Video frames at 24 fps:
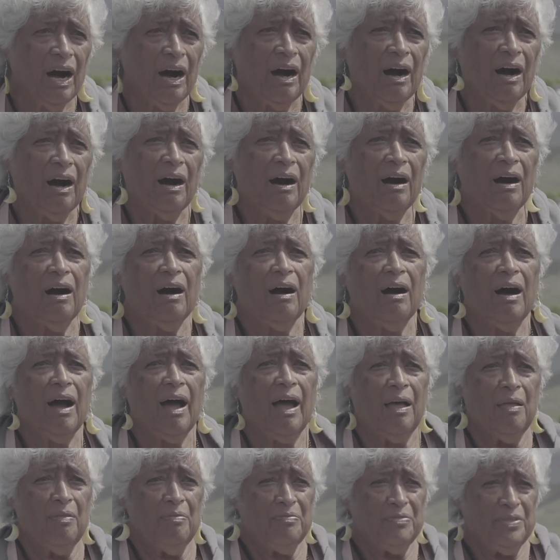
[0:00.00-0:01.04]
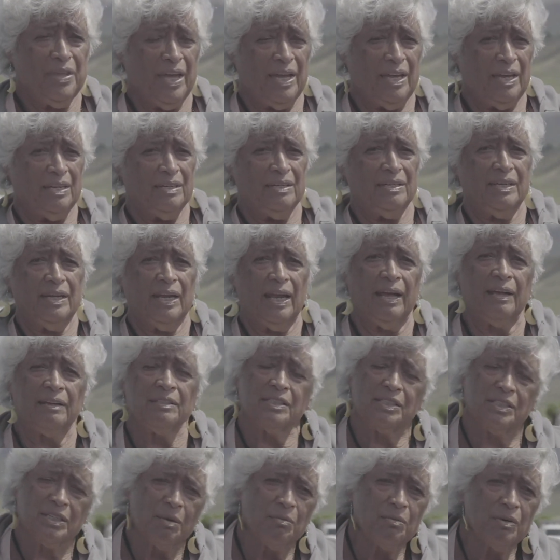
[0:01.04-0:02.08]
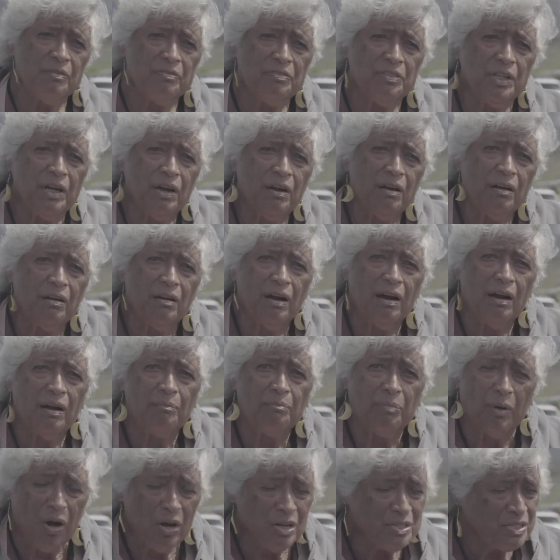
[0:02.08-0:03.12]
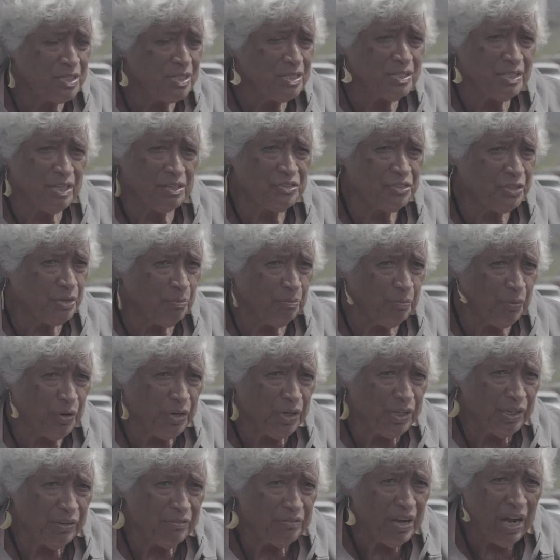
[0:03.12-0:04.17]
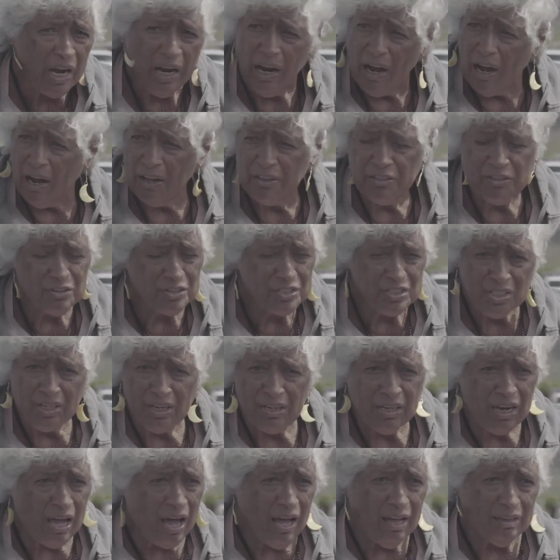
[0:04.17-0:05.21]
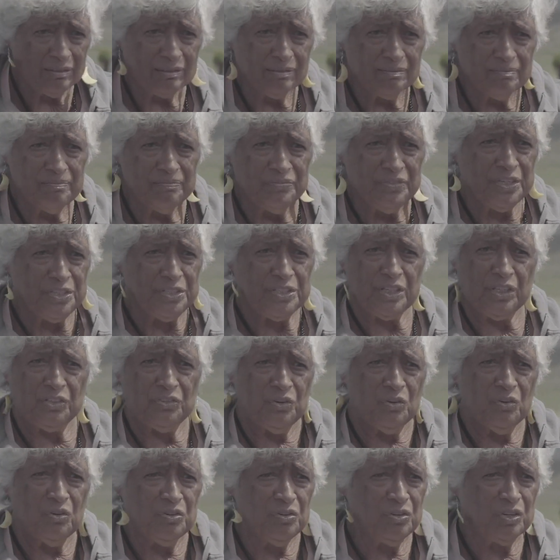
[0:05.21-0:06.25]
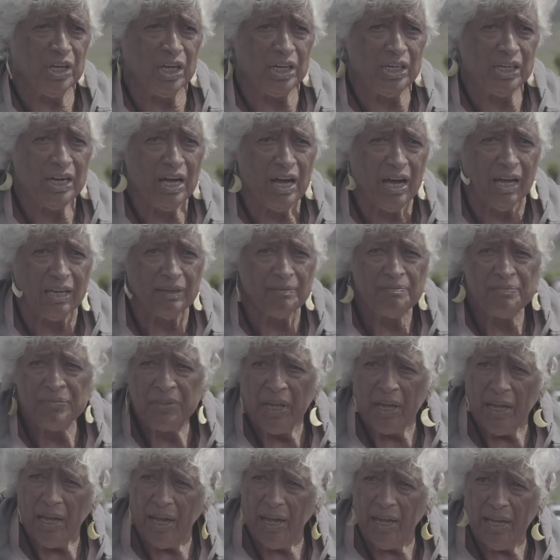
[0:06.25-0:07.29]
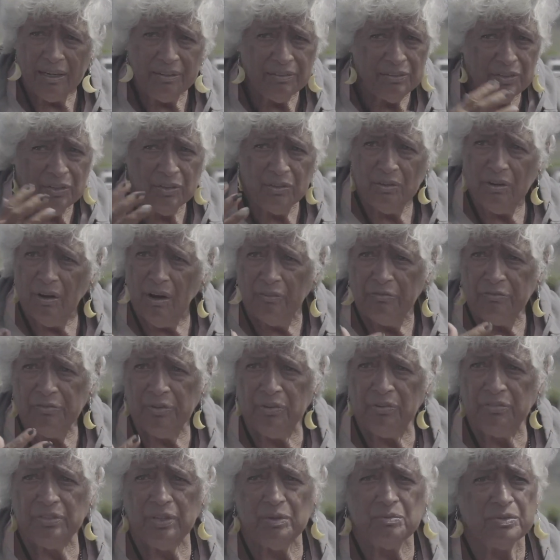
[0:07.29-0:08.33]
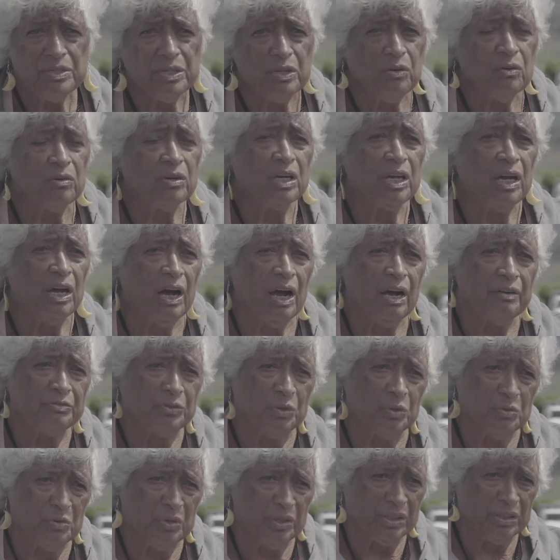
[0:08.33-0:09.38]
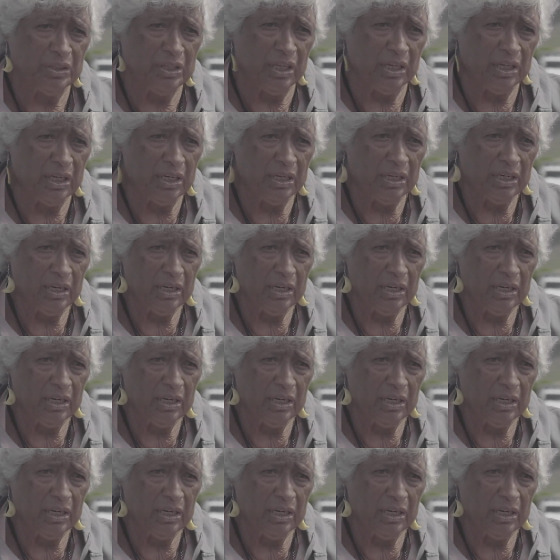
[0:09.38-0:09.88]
And some of their bosses are supportive, others are not. They said, no, you cannot. And a few of them say, okay, I have to quit then.